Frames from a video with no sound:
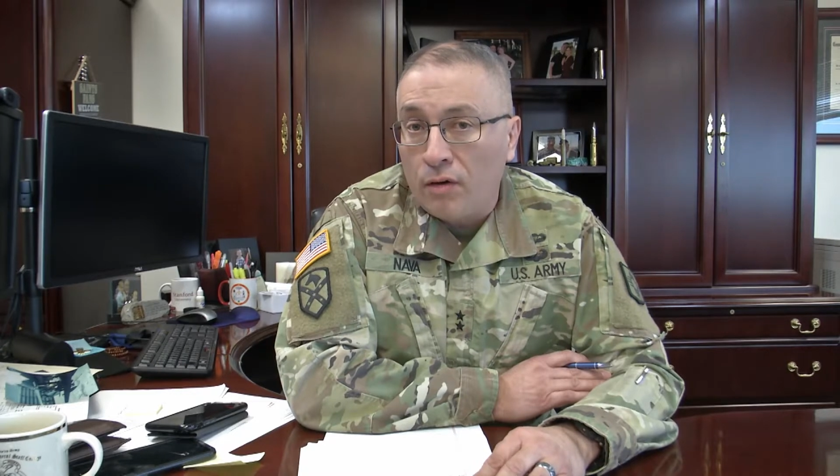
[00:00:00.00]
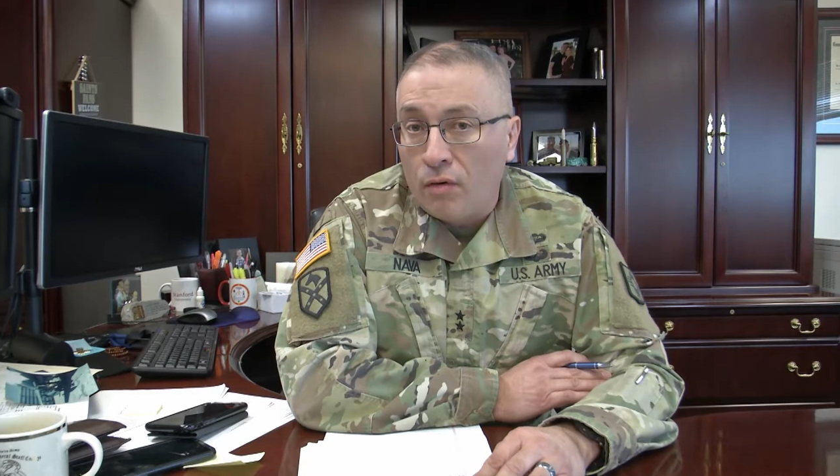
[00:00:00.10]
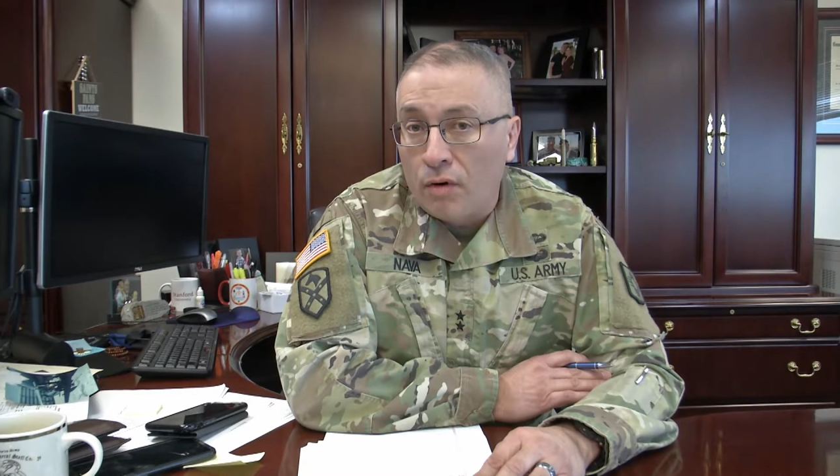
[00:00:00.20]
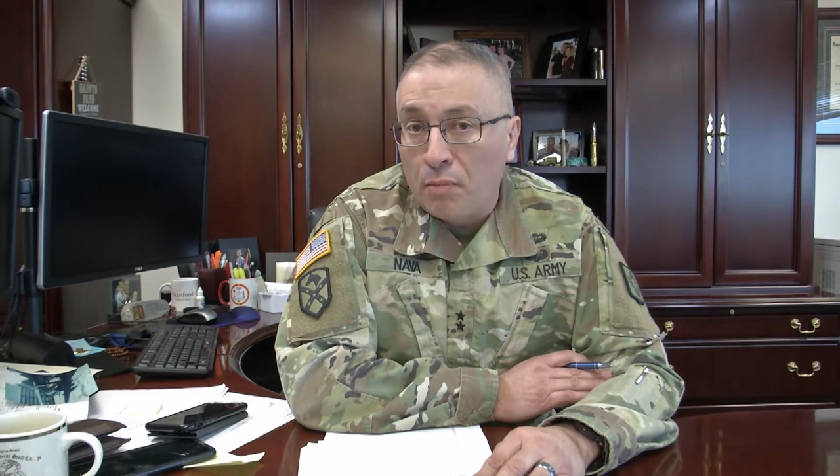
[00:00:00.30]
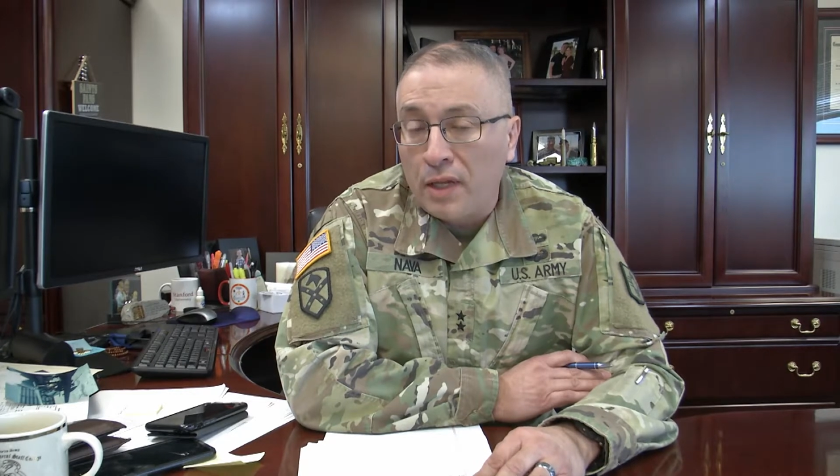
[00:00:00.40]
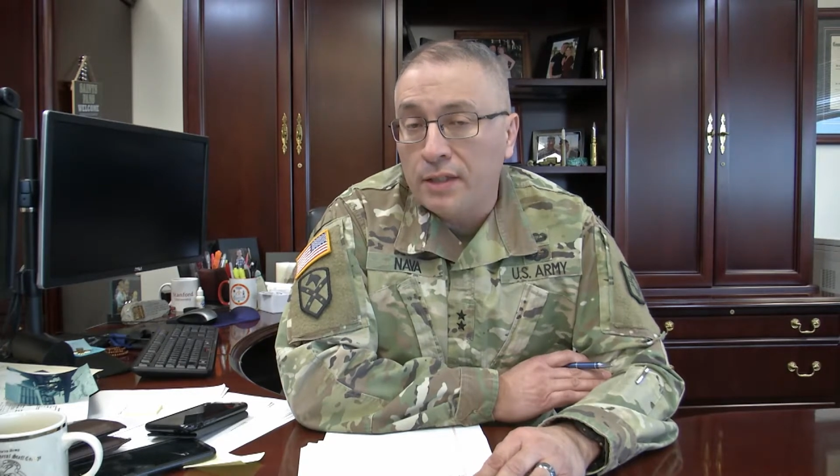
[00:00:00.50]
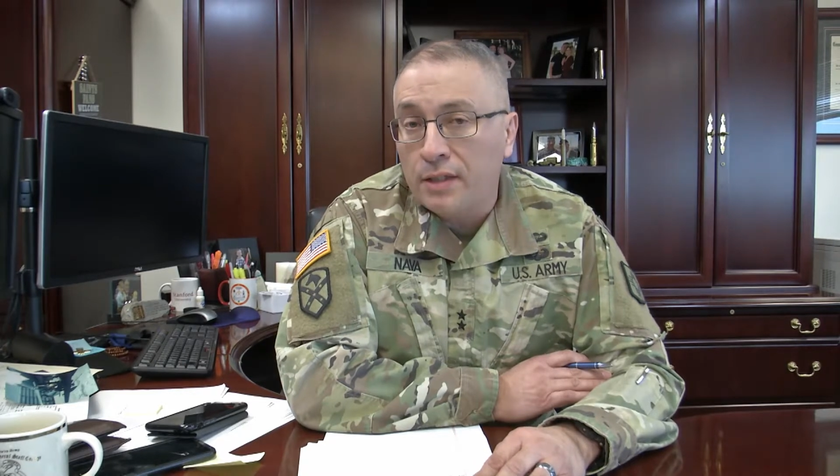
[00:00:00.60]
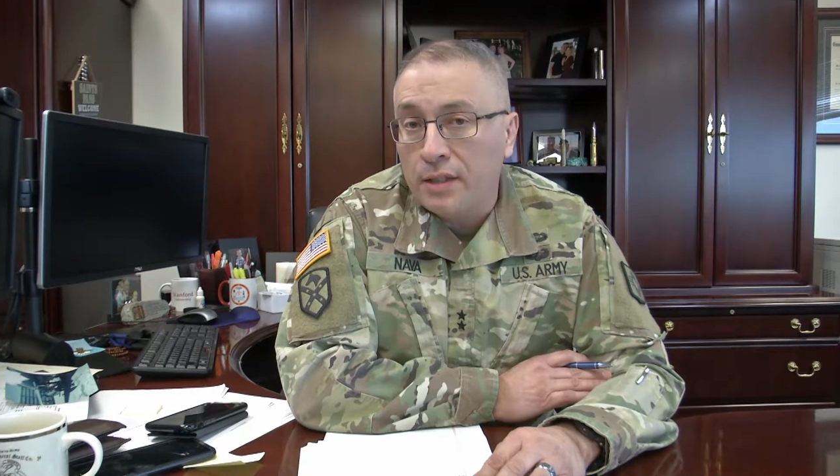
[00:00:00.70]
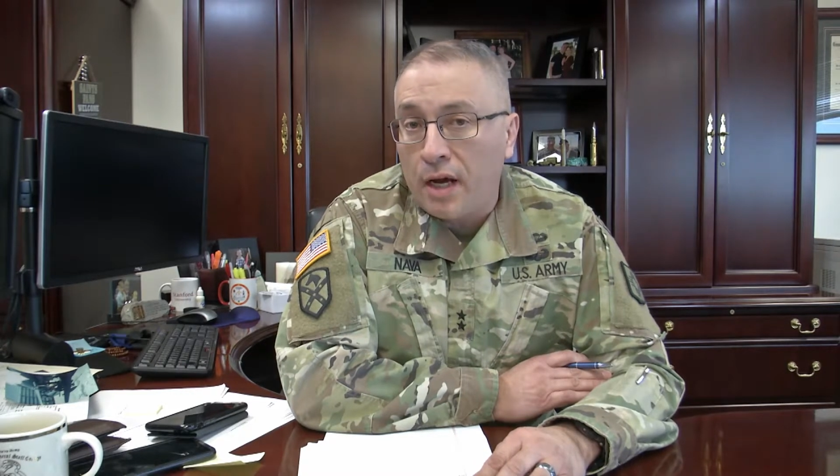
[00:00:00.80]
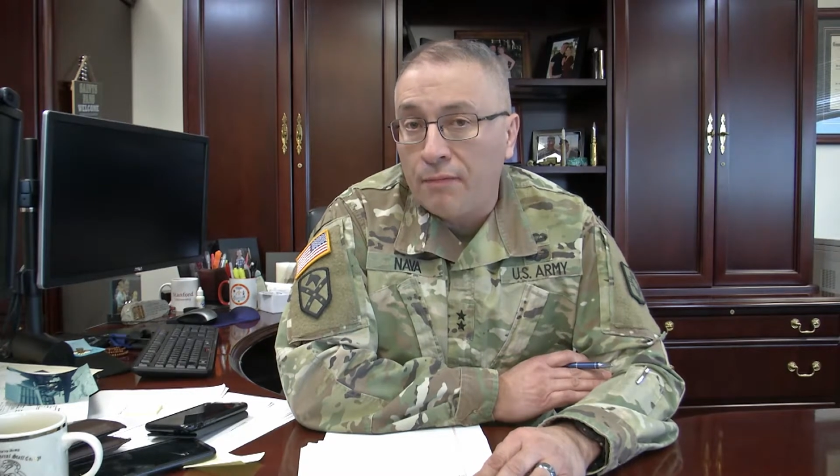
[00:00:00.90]
or
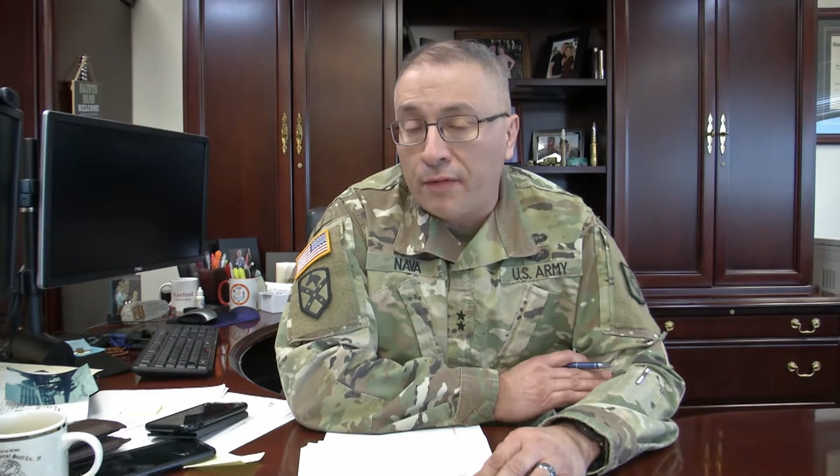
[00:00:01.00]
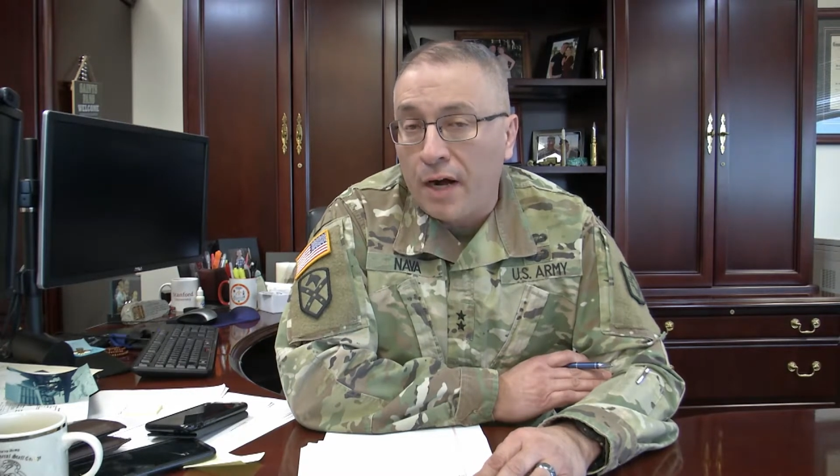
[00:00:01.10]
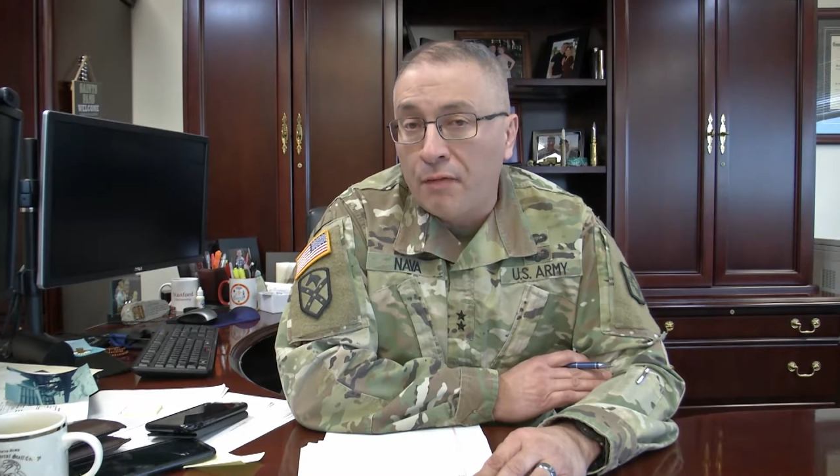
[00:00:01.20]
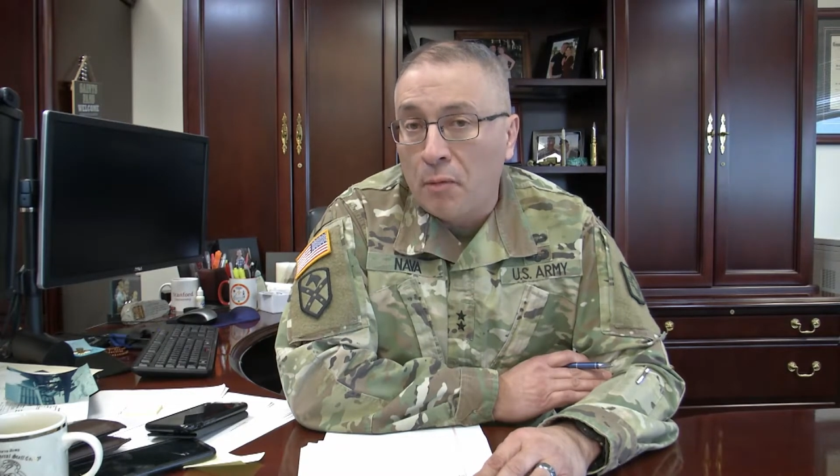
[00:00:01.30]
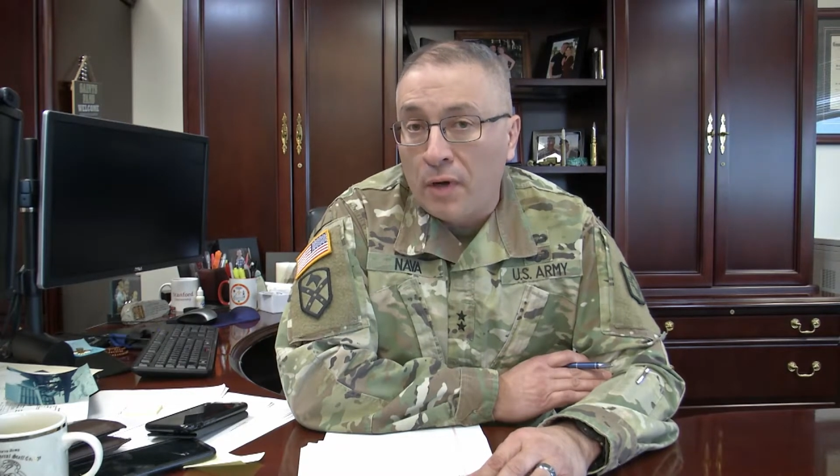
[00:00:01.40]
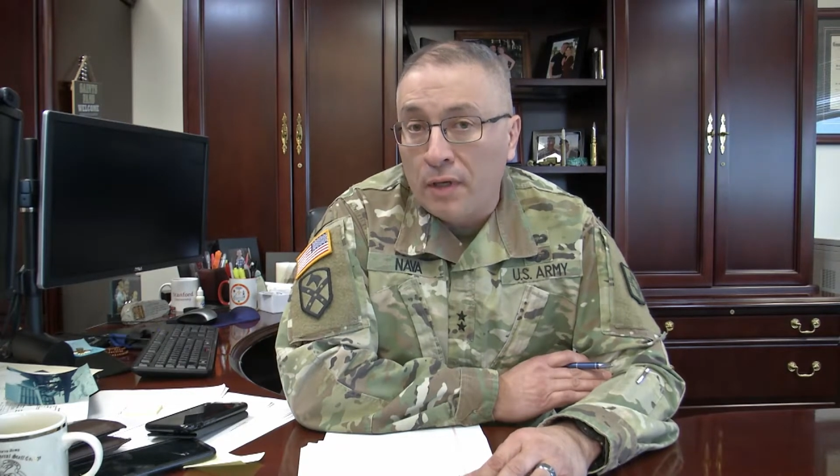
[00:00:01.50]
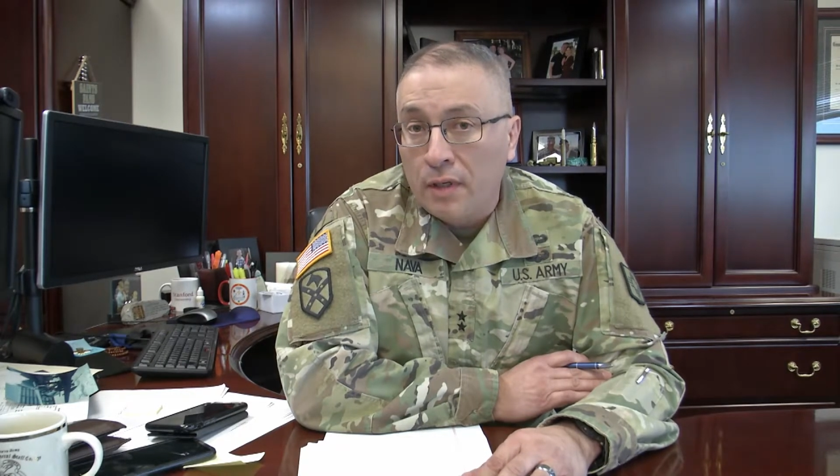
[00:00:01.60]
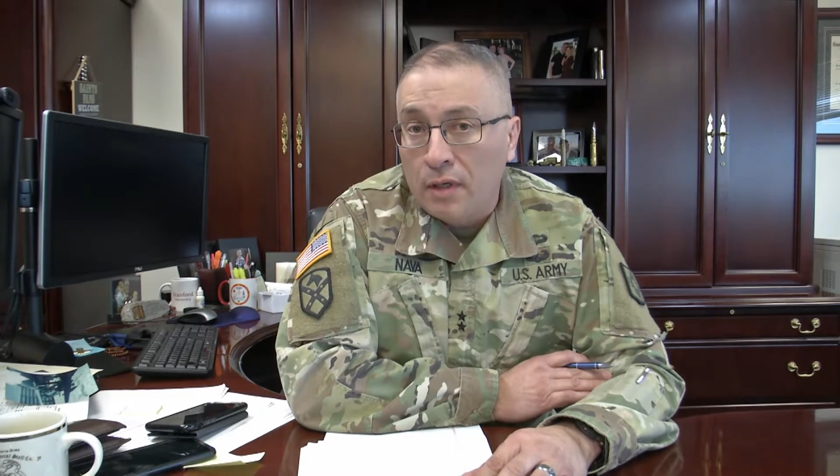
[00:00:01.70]
pleasant time for everyone.